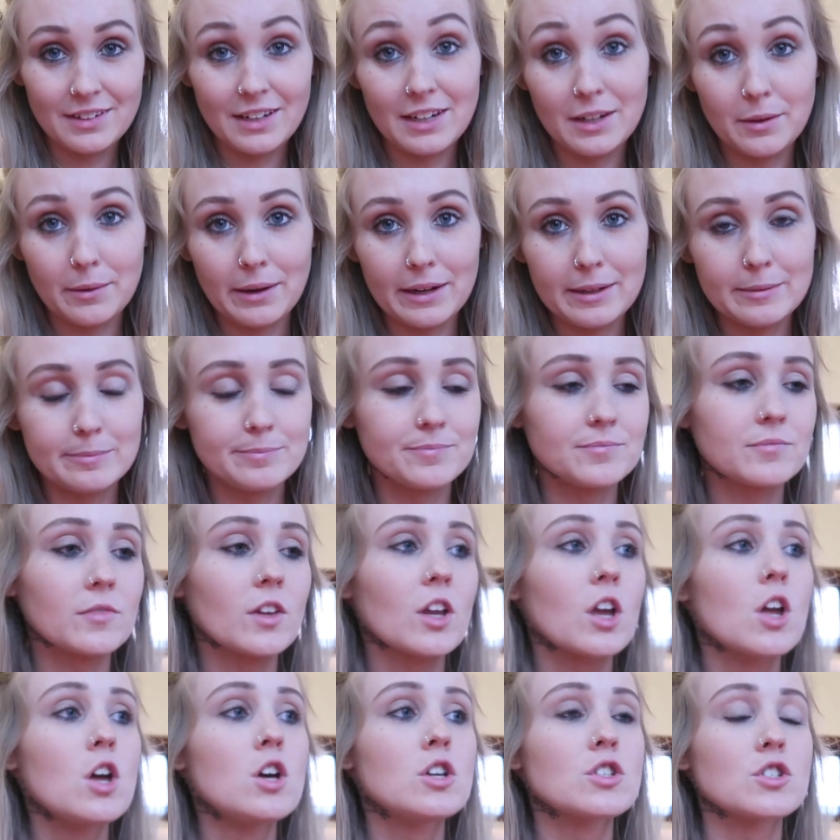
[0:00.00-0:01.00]
Anyway,
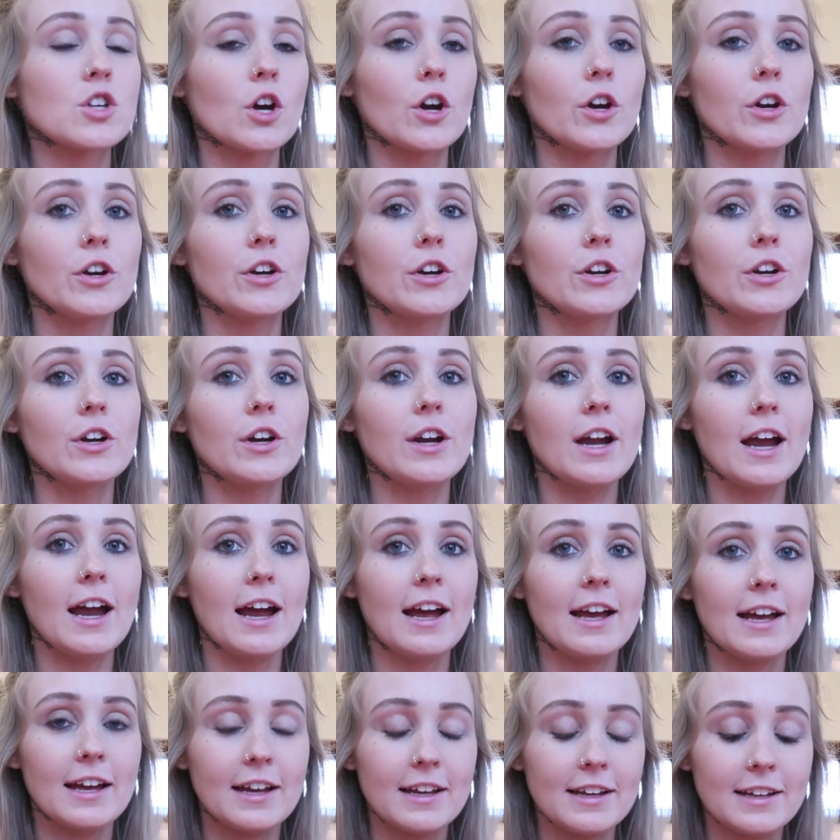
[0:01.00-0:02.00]
so
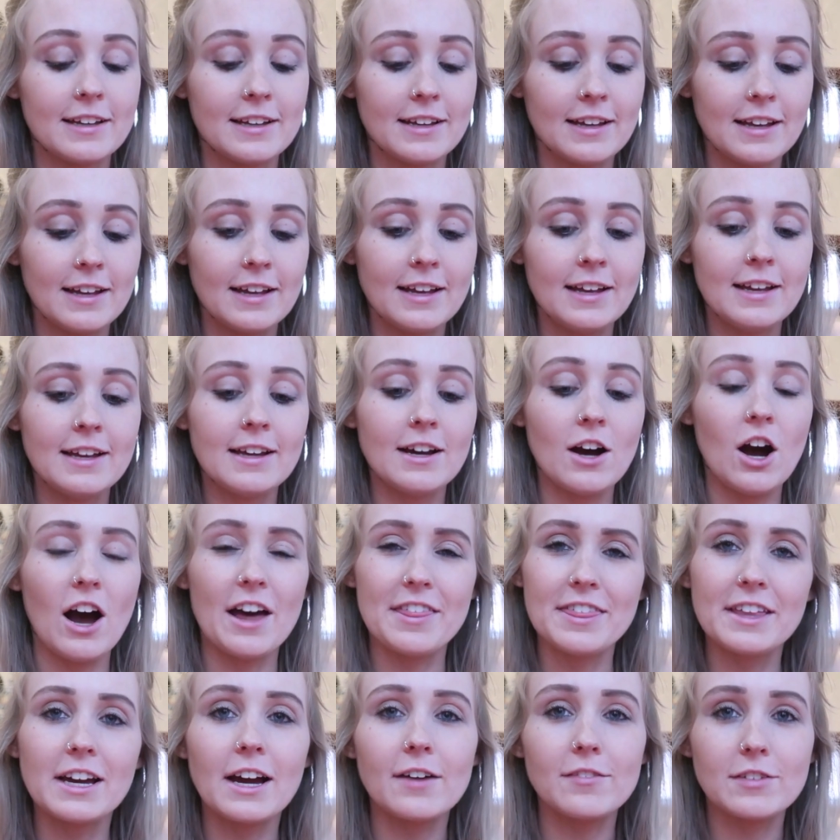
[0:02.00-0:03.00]
I
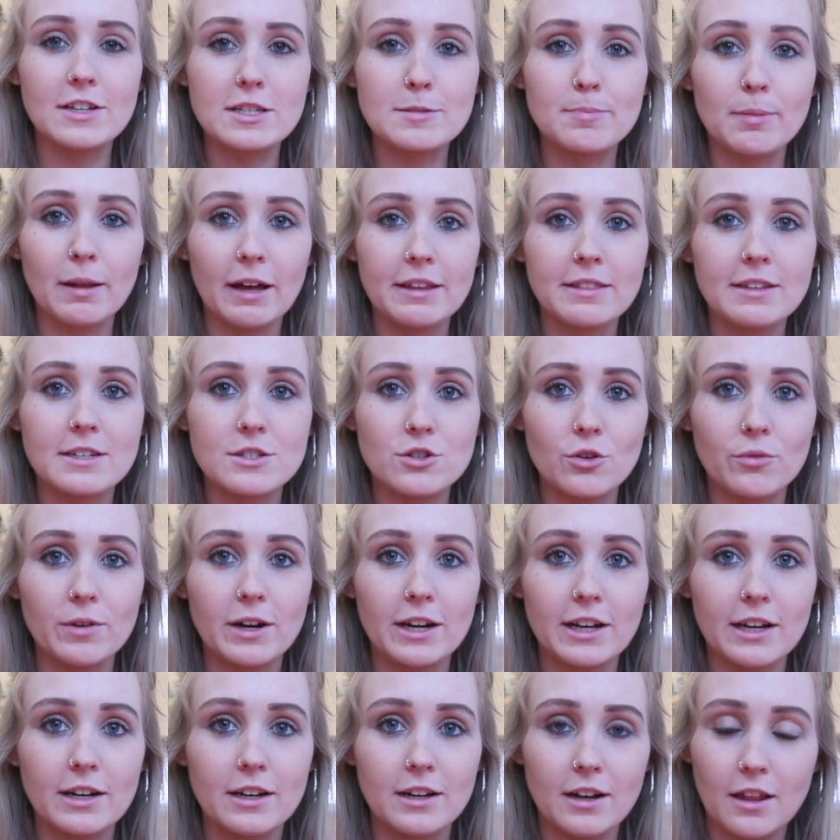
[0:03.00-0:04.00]
think I've explained this
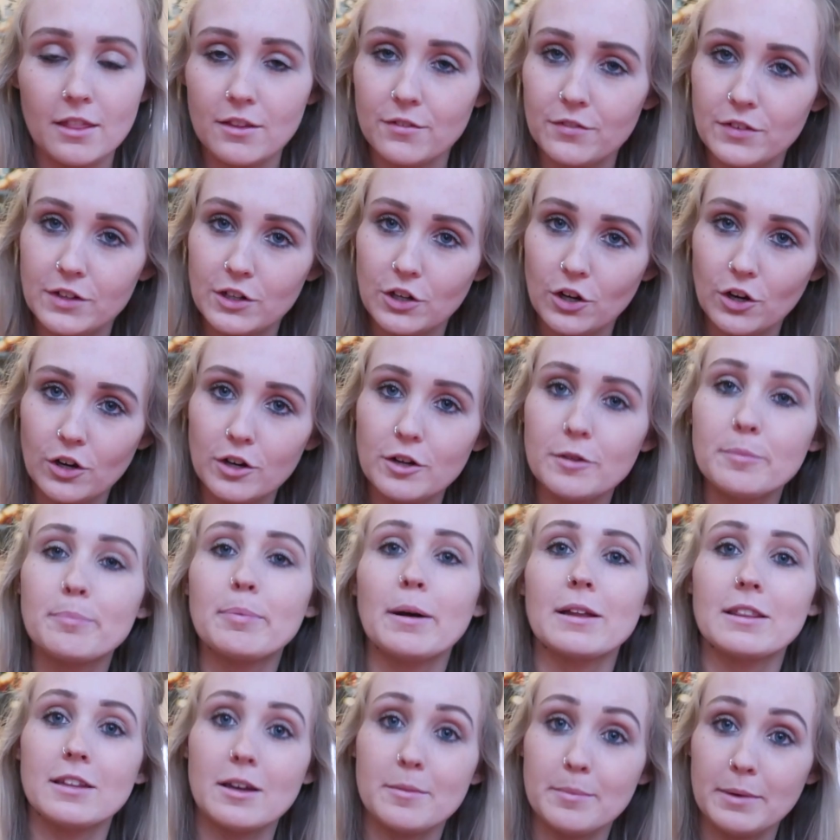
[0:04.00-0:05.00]
already in another video,
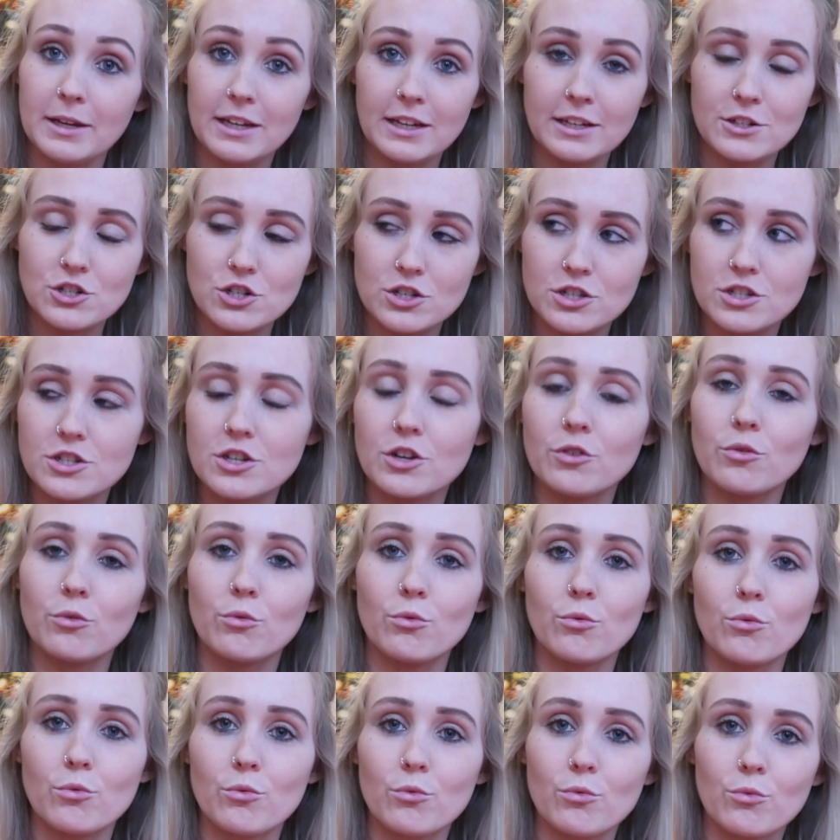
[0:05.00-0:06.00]
but let me just
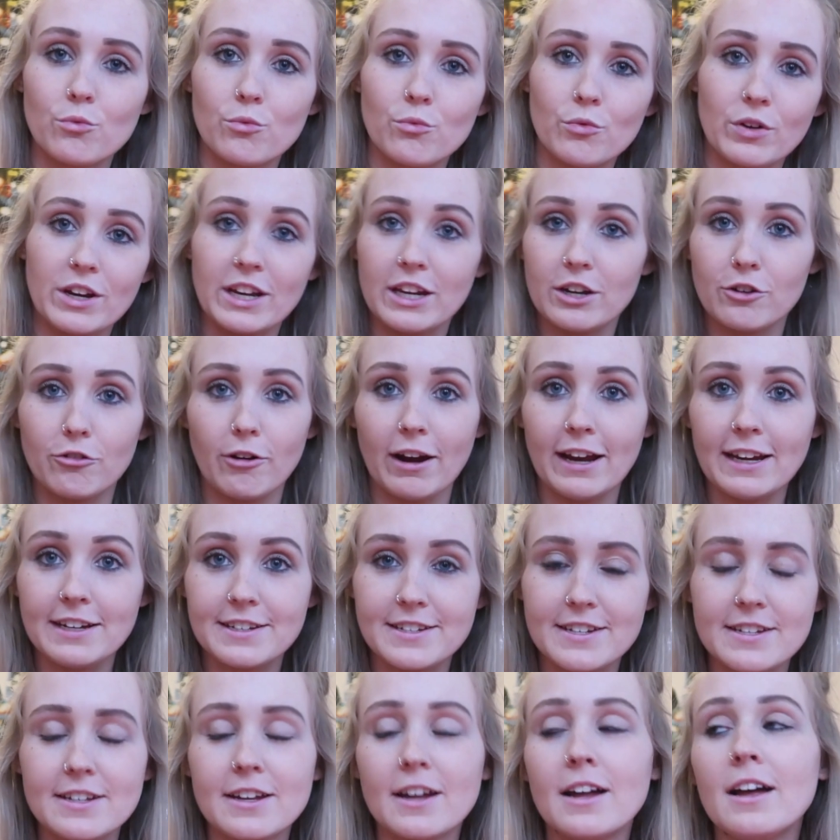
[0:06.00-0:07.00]

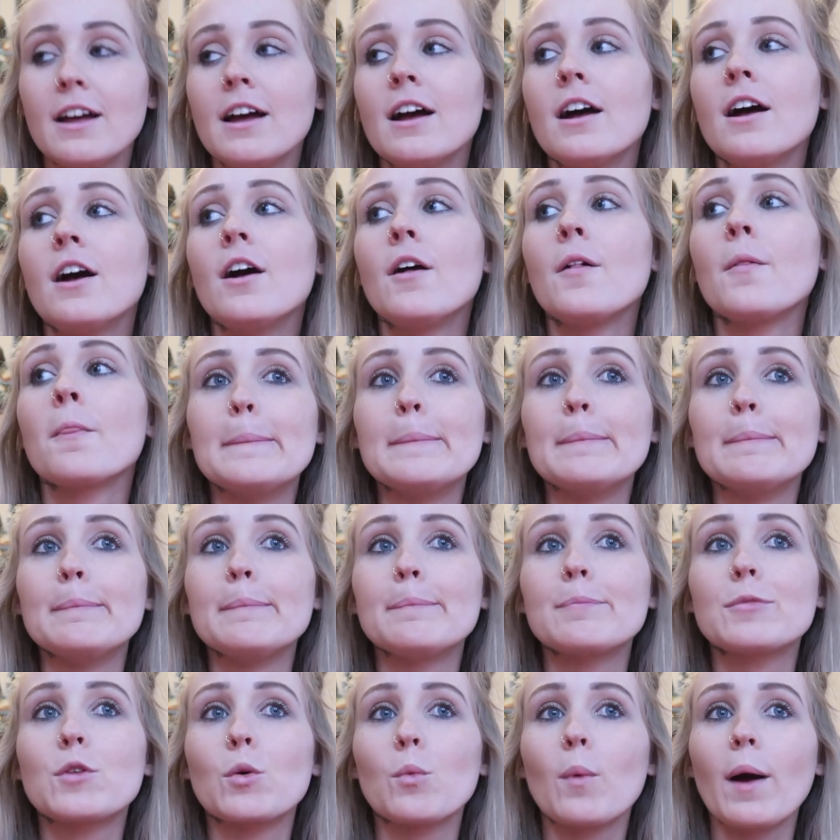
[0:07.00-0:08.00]
reiterate.
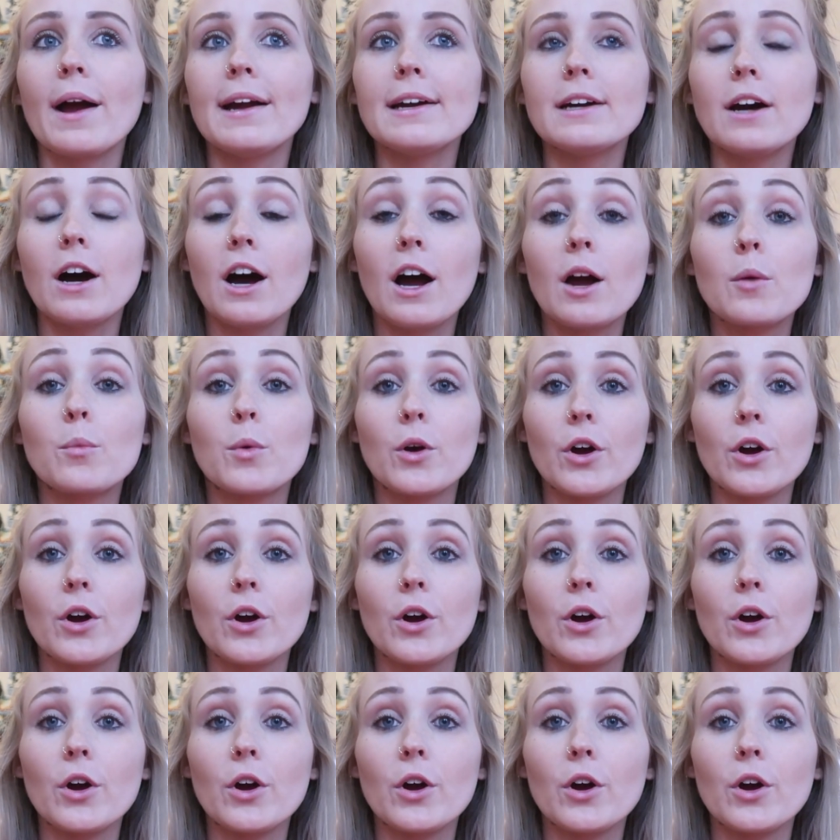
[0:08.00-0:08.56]
The way I